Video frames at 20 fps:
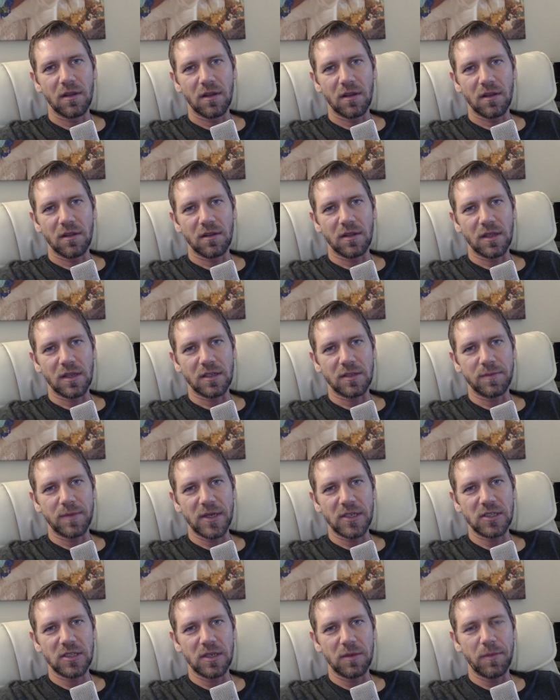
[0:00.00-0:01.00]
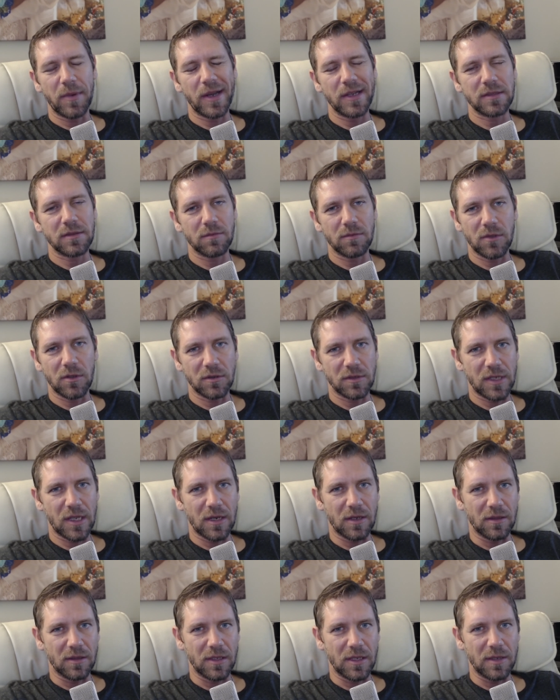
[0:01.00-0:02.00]
Like especially buy some long
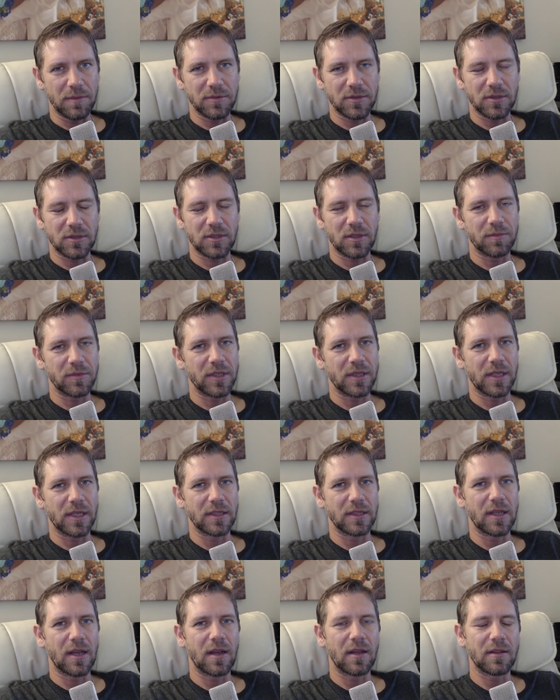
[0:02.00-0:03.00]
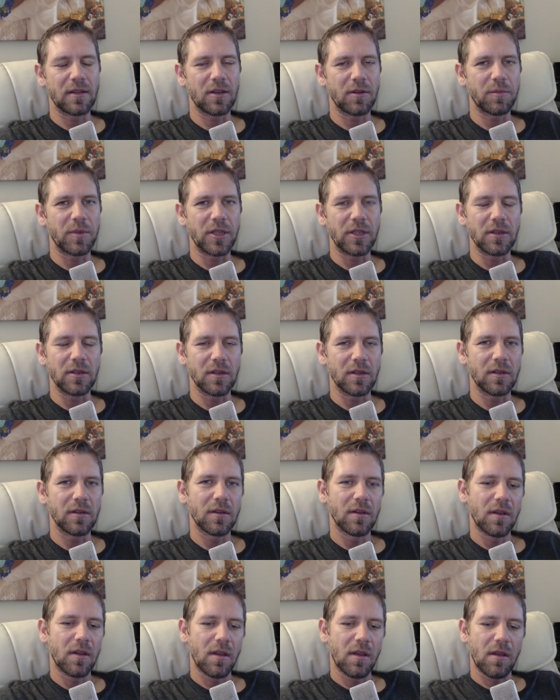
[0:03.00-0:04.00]
dated leaps or something like that. That would be good.
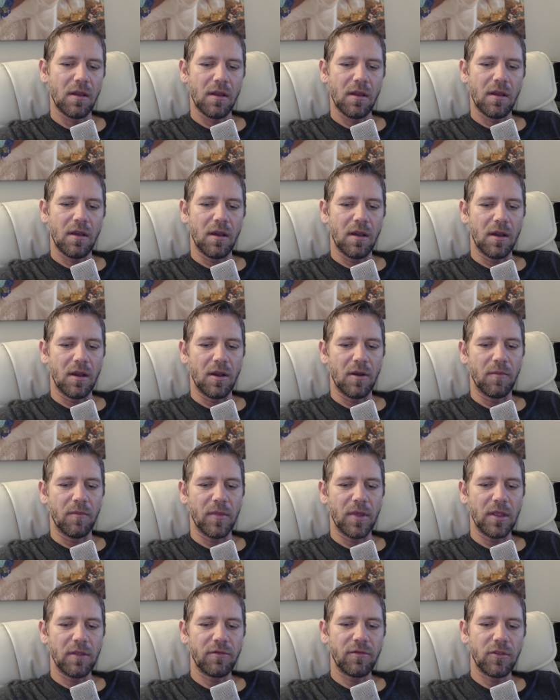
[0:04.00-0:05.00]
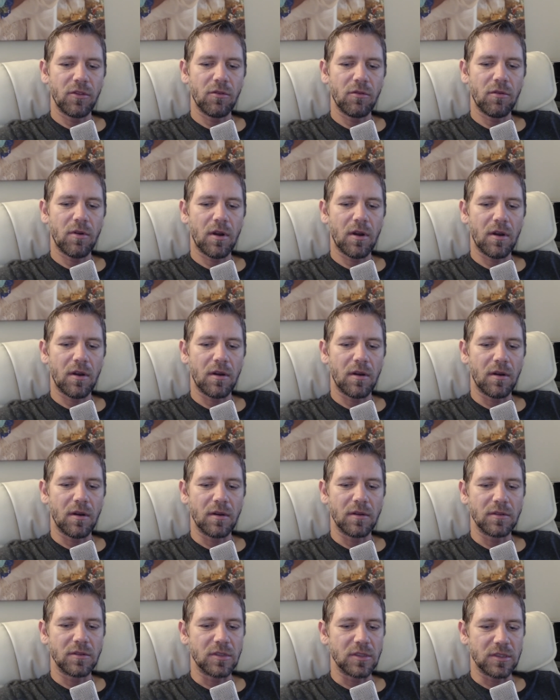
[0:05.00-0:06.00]
Um, if you
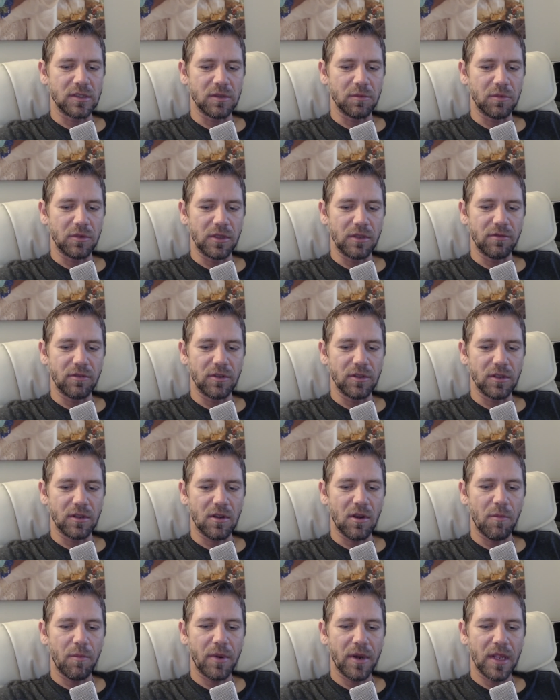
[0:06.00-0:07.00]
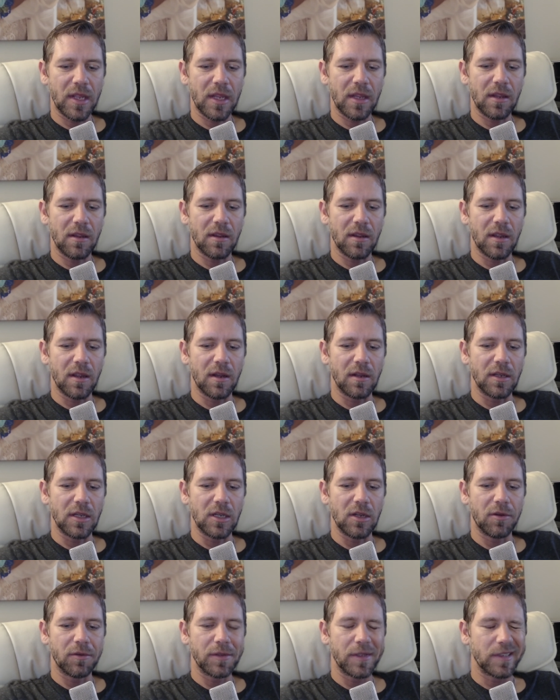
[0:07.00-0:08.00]
are just a believer in the company and you
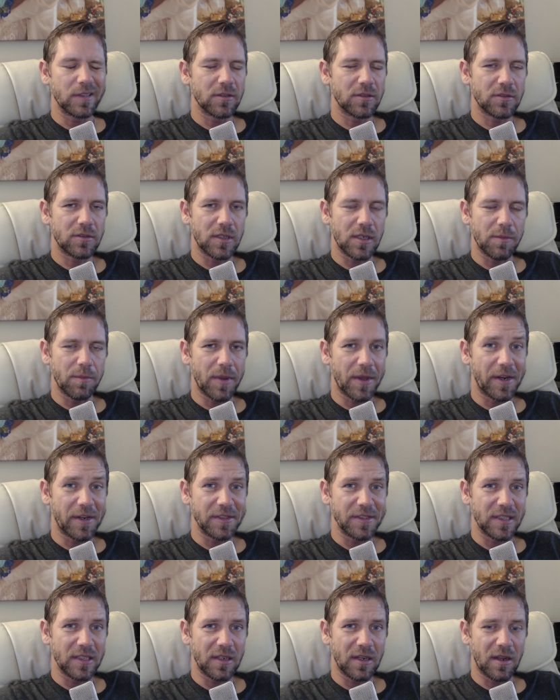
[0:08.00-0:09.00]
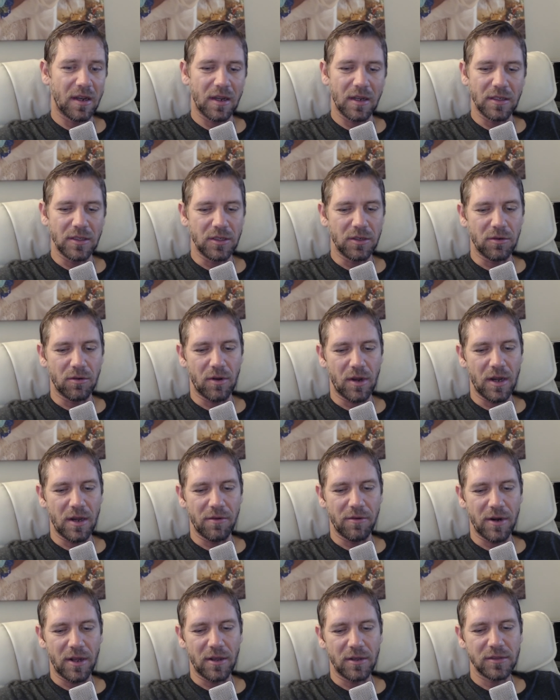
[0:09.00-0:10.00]
know the industry better than I do or
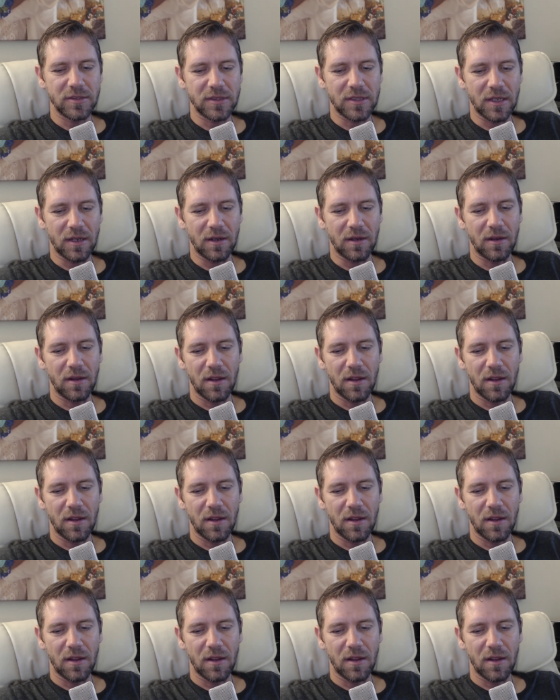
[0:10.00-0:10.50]
anyone else, then